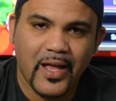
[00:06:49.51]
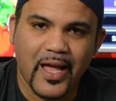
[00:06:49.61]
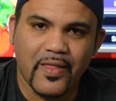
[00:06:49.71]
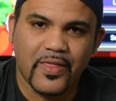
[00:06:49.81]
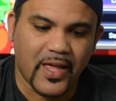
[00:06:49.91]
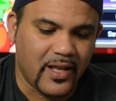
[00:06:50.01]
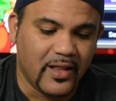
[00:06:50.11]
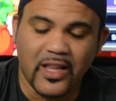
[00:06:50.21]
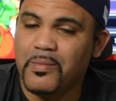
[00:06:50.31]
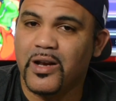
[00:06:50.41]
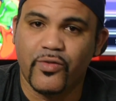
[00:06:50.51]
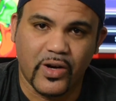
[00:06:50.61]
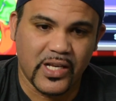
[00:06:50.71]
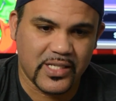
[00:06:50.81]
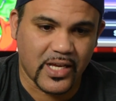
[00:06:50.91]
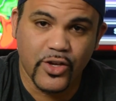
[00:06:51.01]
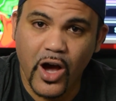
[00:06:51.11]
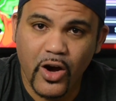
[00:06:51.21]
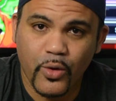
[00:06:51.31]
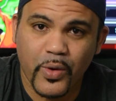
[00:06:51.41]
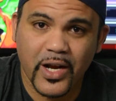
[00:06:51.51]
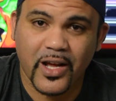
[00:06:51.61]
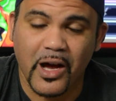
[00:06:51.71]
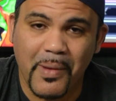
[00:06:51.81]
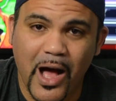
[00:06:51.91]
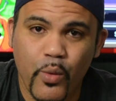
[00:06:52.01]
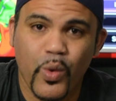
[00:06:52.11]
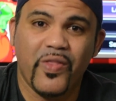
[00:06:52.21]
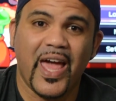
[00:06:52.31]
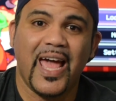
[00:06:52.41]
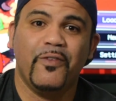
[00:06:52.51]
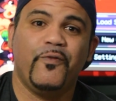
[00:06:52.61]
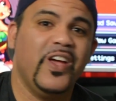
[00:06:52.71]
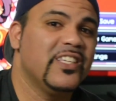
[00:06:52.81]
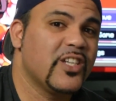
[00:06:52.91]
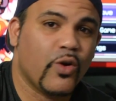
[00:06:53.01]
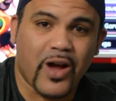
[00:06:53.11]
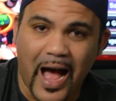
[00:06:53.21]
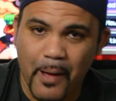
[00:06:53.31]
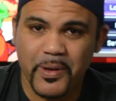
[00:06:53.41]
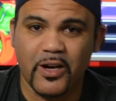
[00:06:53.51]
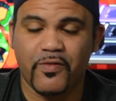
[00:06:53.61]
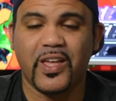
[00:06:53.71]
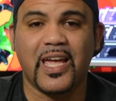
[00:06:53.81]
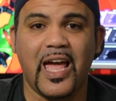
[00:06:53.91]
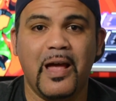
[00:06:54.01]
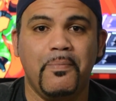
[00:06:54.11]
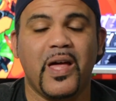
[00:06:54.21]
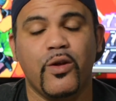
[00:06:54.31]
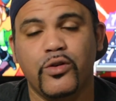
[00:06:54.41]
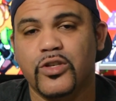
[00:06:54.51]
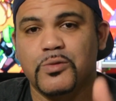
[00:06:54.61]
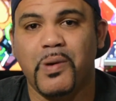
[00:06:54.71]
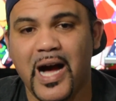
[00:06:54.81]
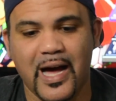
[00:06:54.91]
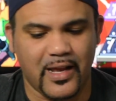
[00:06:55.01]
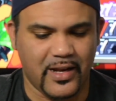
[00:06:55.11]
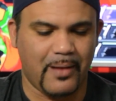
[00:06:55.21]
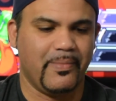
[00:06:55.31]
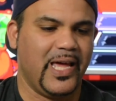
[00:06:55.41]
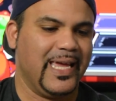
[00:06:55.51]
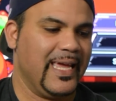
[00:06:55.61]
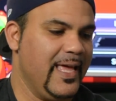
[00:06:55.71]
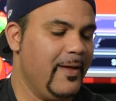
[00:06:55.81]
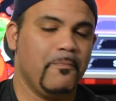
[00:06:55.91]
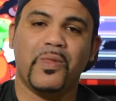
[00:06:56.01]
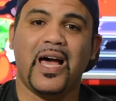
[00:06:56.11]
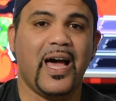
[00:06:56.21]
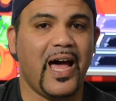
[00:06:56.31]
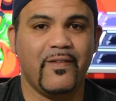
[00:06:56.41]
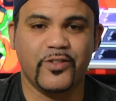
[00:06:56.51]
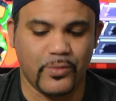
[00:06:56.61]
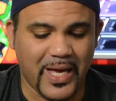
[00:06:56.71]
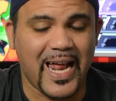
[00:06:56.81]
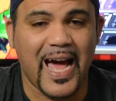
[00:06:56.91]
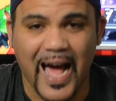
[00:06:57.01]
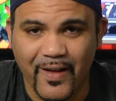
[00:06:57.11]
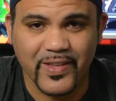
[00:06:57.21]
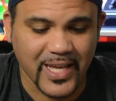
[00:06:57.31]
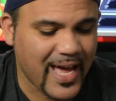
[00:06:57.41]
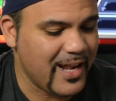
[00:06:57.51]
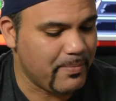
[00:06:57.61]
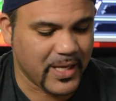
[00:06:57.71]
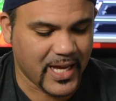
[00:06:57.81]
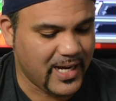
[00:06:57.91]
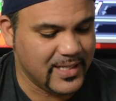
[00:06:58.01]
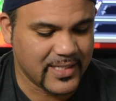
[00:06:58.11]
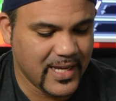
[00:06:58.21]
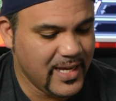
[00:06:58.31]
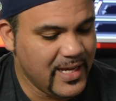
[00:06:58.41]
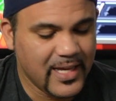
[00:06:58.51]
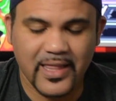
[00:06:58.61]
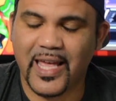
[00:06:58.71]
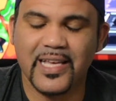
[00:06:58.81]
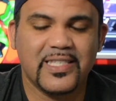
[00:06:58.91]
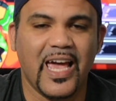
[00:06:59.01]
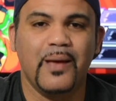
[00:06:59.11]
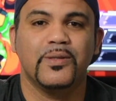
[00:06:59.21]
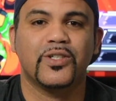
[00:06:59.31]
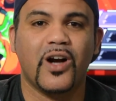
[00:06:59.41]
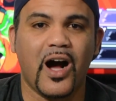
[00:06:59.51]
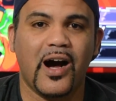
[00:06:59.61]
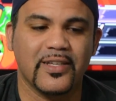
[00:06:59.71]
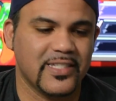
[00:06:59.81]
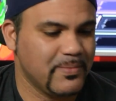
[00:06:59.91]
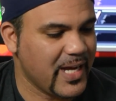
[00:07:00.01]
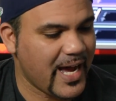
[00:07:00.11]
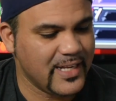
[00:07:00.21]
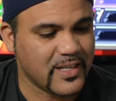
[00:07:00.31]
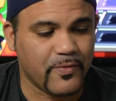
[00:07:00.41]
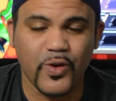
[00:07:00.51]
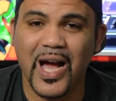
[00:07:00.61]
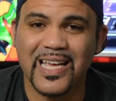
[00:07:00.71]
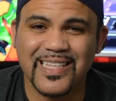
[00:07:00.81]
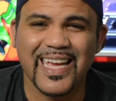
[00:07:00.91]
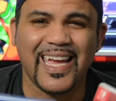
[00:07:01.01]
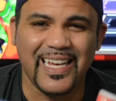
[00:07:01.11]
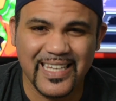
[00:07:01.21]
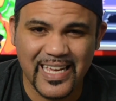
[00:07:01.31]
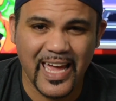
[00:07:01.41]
and then Limited Run is like, yo, we're gonna come out with a physical copy of the game that you just bought. And I'm like, I have to, man. I have to get it because these games are awesome, guys. If you guys like indie